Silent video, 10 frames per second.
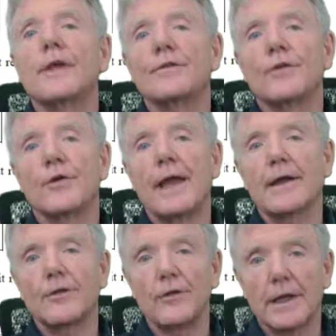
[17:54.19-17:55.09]
have shown
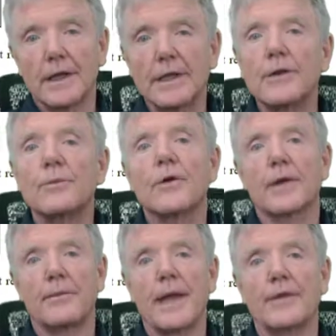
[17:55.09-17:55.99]
actually you get a little more
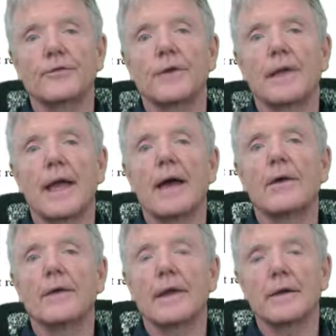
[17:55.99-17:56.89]
capacity
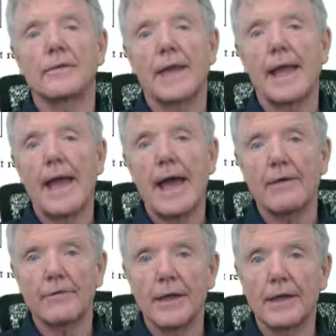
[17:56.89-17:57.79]
out of a
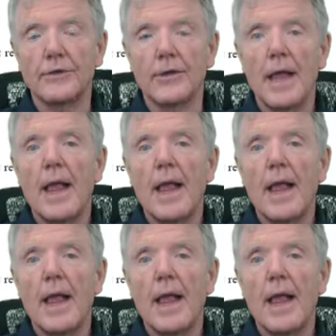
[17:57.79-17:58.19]
1/2 inch.